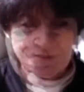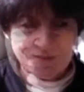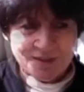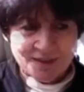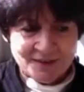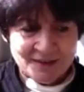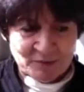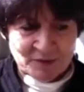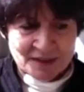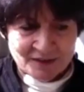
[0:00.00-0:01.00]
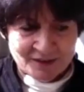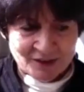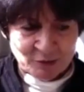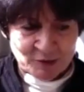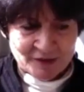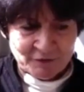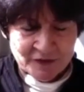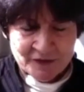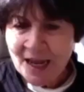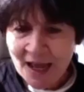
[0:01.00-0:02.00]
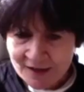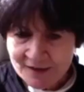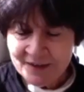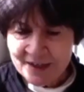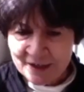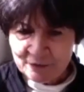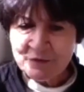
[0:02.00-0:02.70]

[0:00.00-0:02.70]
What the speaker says: There's something to do with the physicality